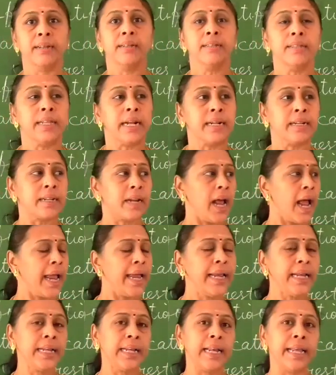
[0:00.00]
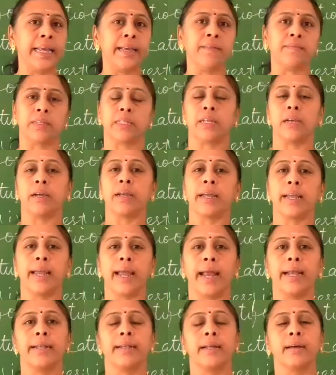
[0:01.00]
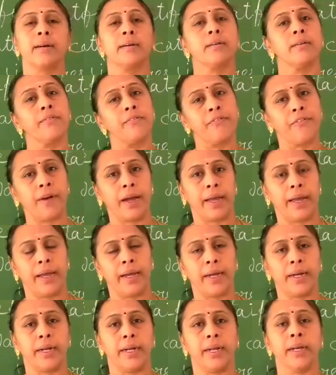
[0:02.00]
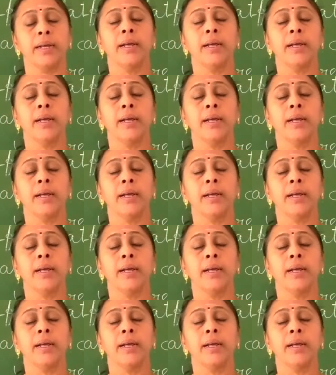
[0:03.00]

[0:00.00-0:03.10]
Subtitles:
the dried leaves get fire,